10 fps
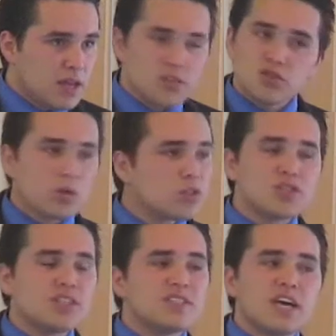A
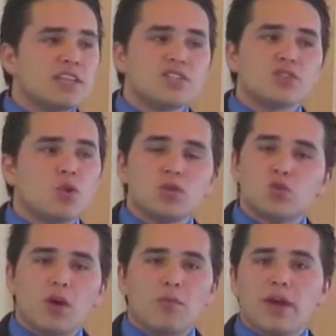soldier does not just go
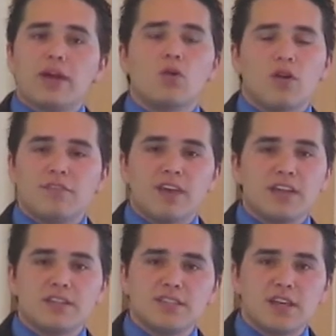to Iraq or
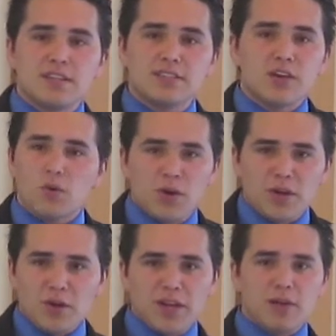Afghanistan and say, well,
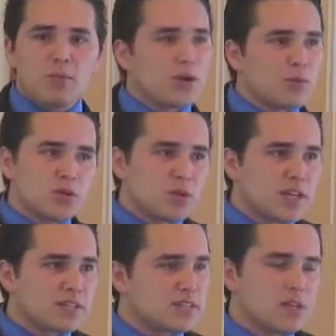here I am, what do we do
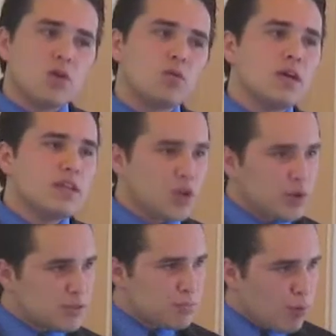next? No.
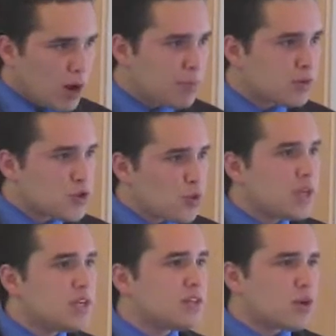There is proper
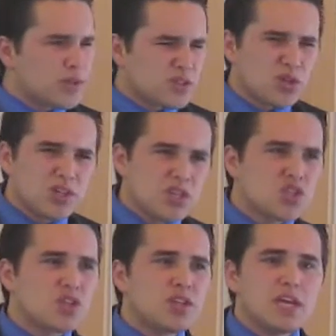training, there is
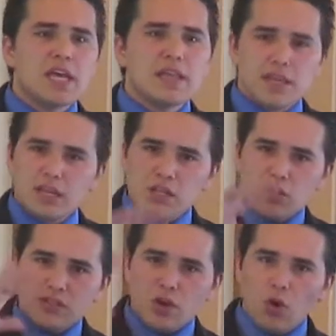conditioning, there
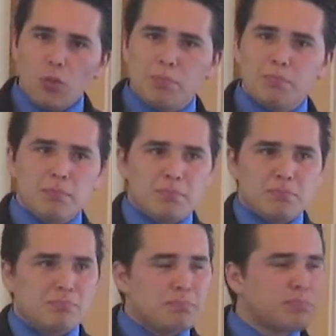is a whole
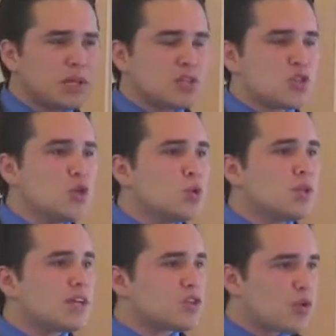platoon
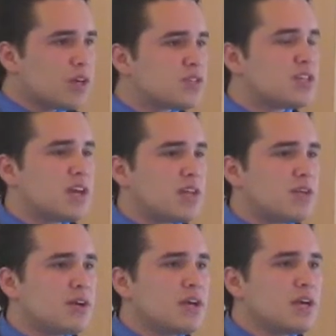that trains
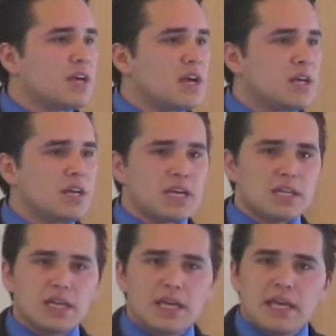together. Uh,
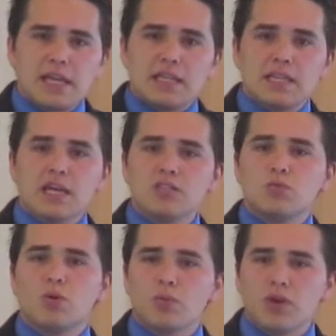uh,
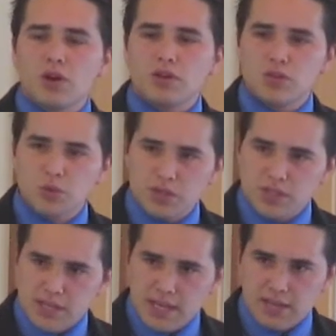that's what we are doing
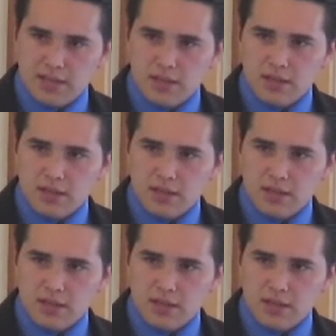today.